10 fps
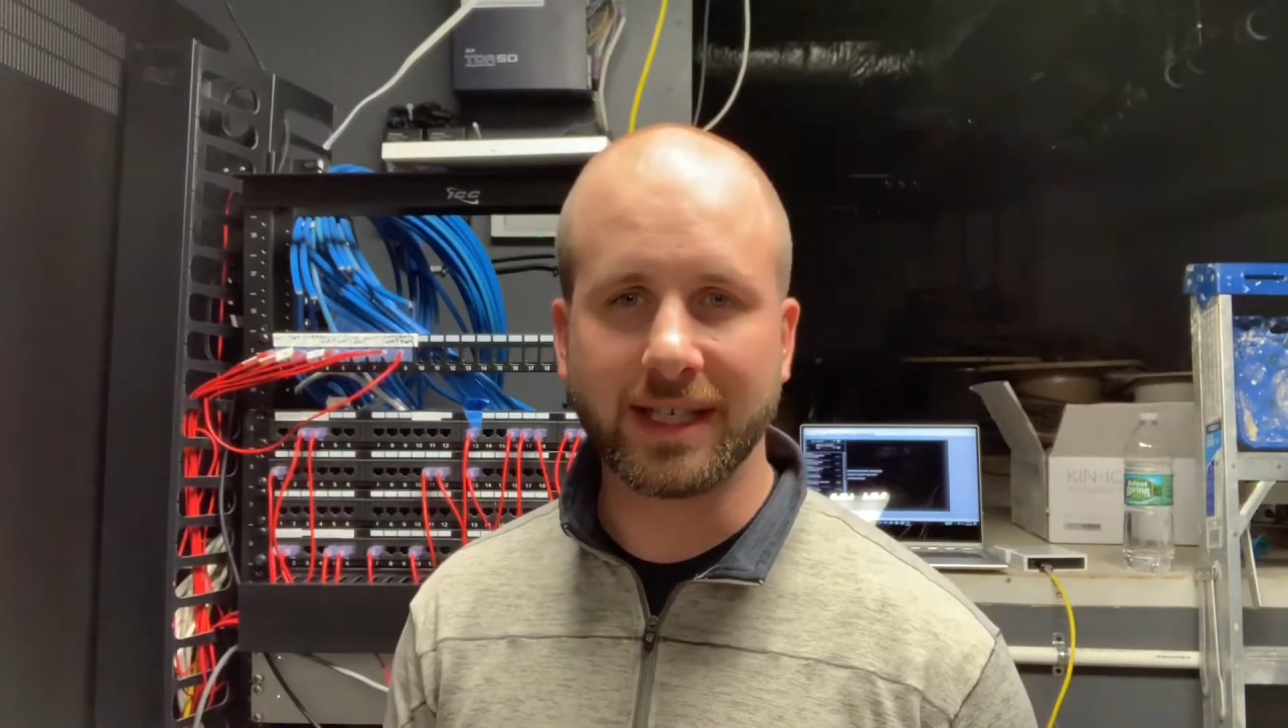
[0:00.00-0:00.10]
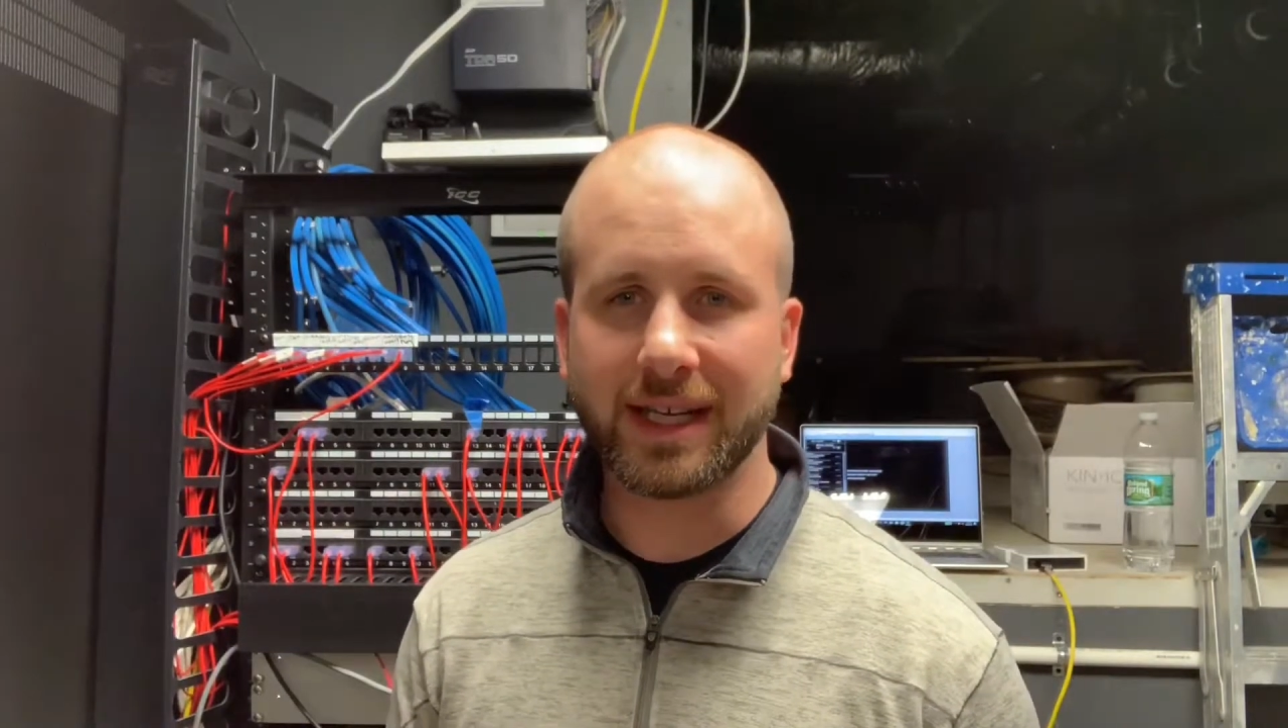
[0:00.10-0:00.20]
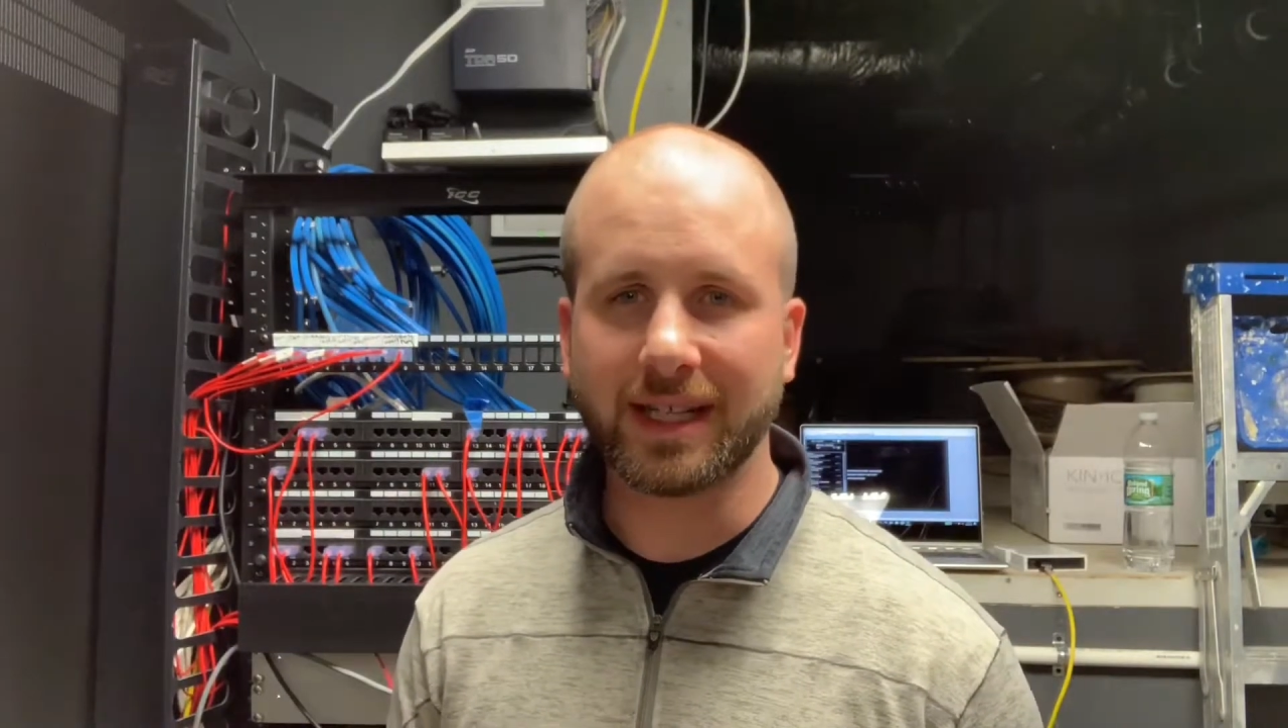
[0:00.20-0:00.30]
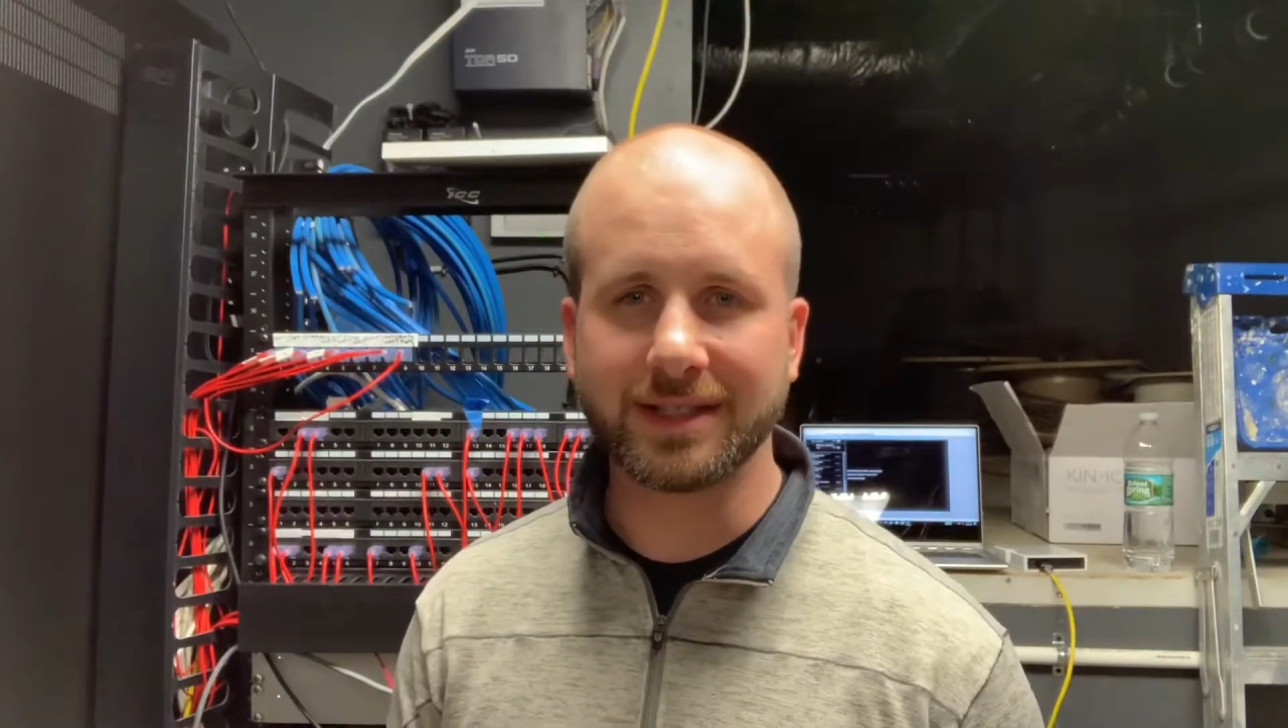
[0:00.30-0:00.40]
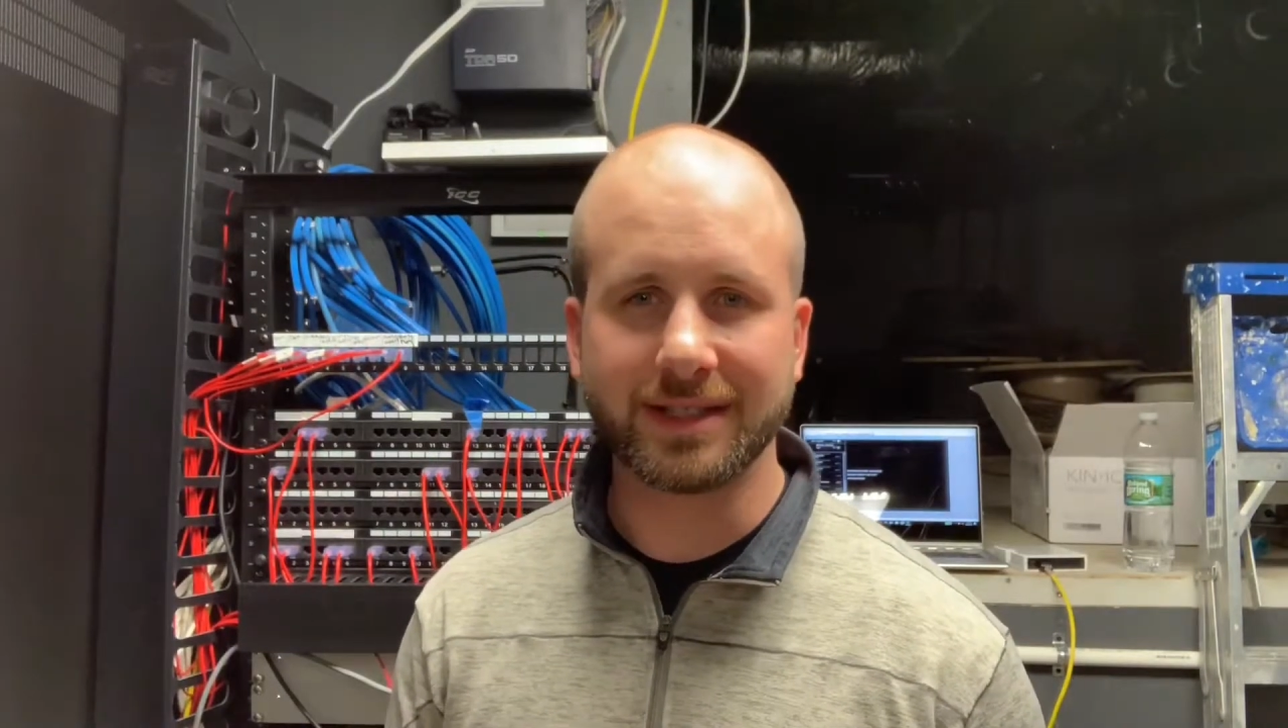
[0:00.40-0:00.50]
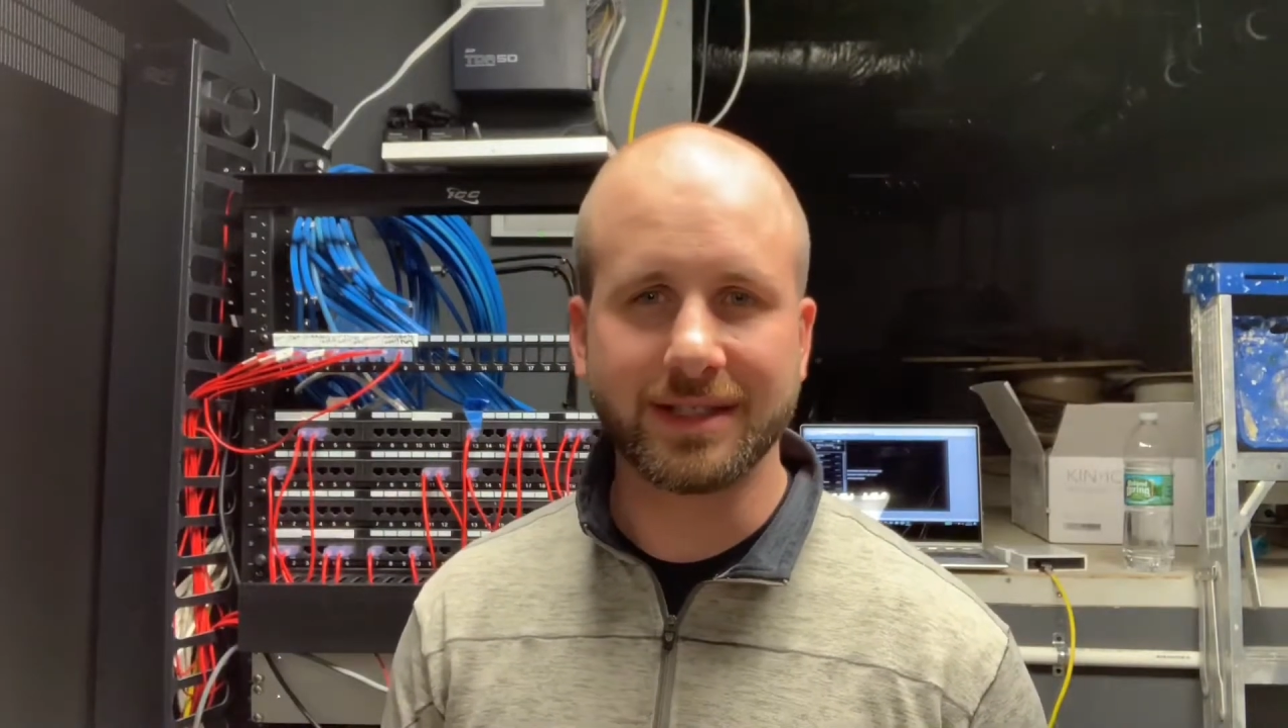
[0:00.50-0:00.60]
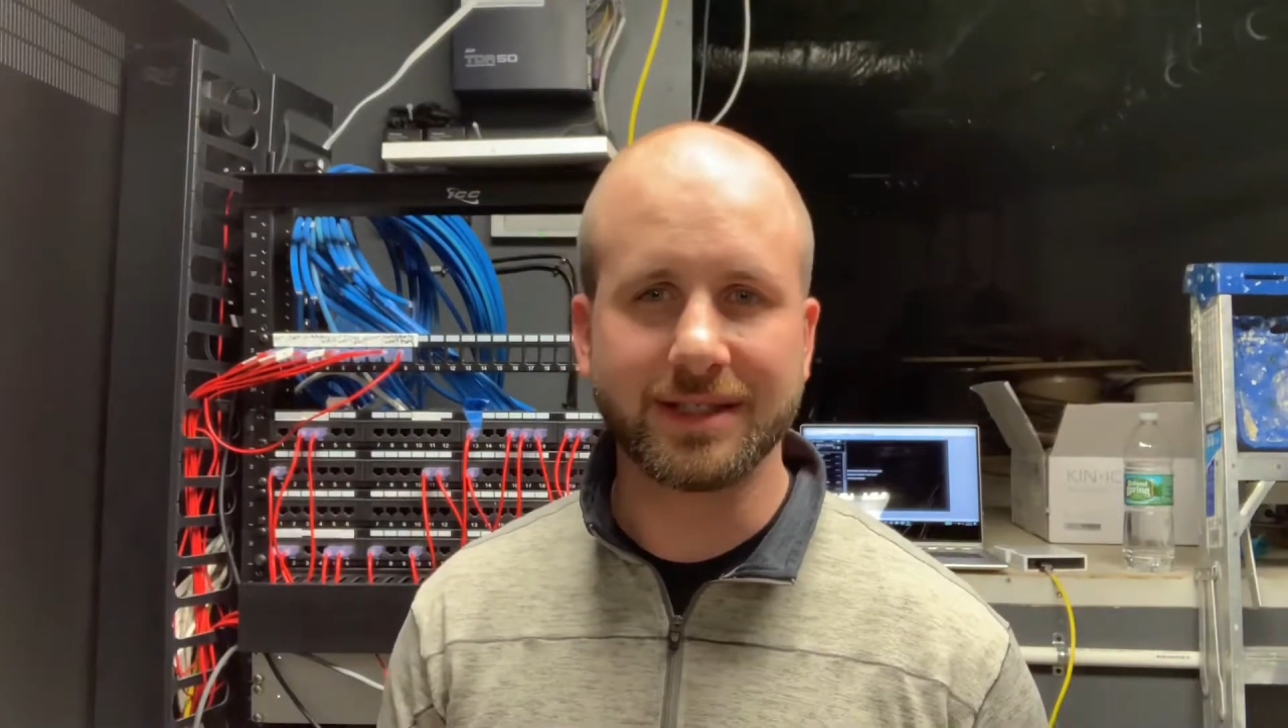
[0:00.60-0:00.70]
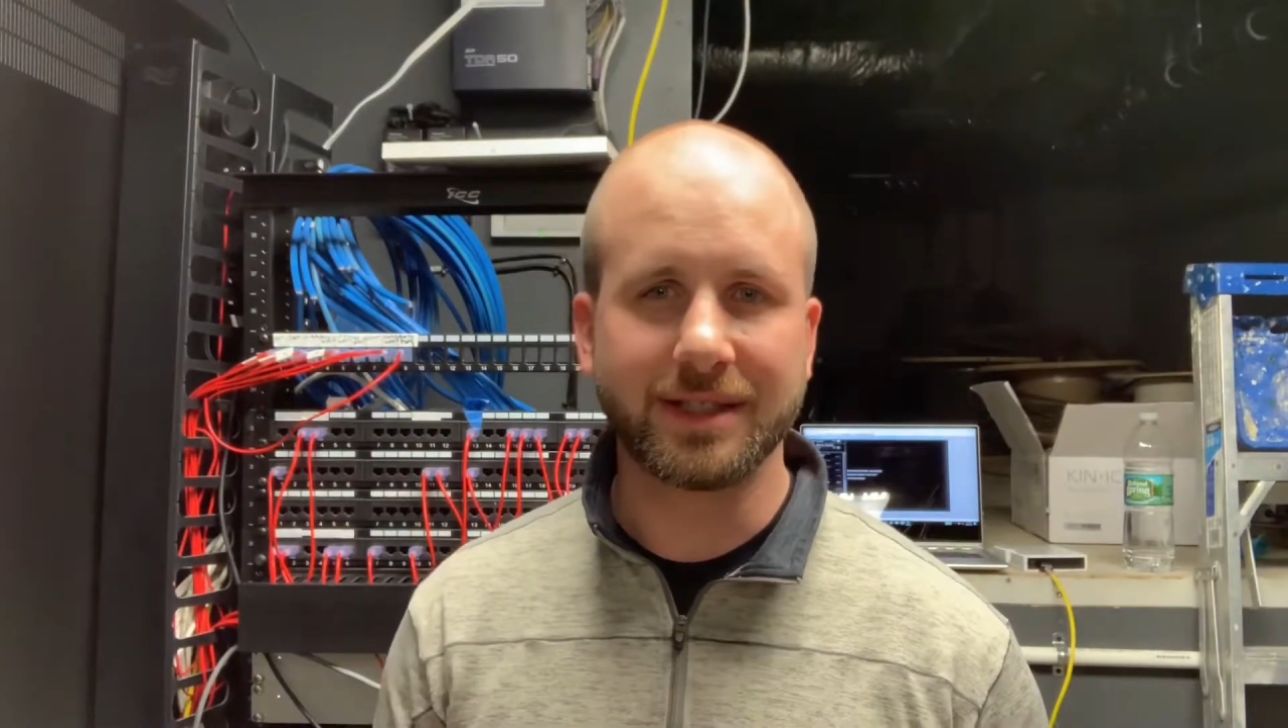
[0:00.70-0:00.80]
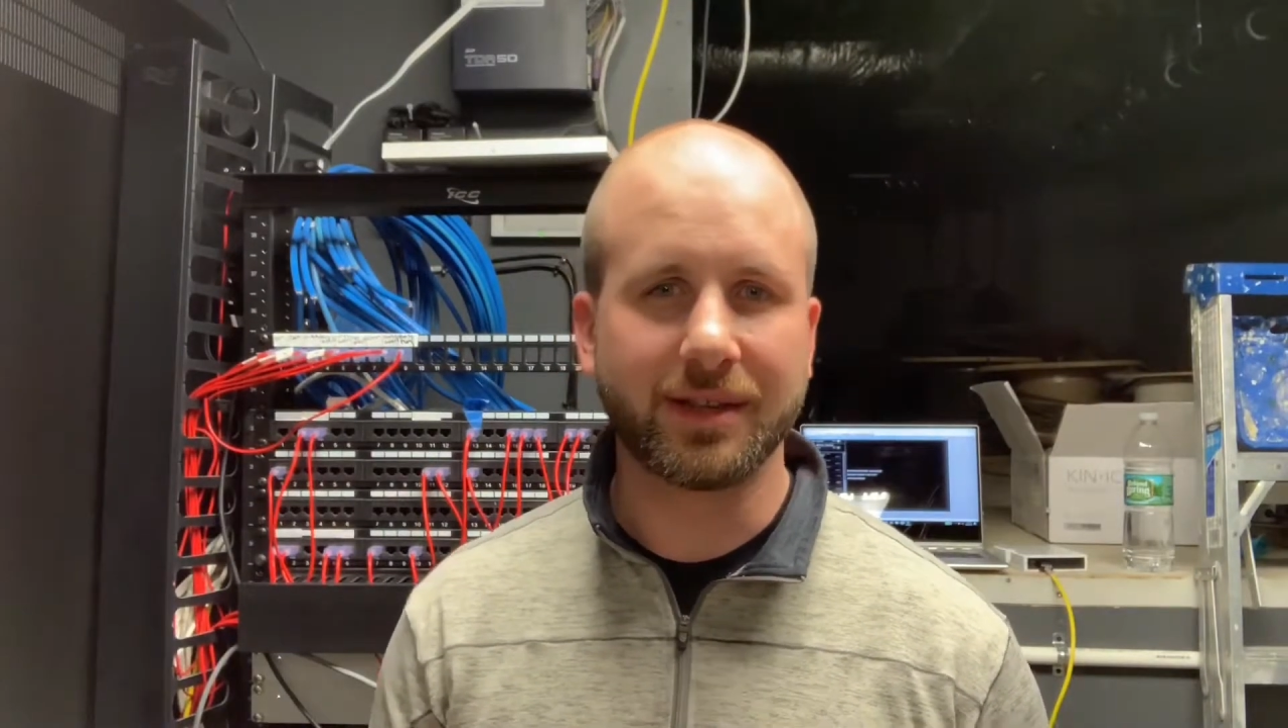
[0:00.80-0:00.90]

technologies.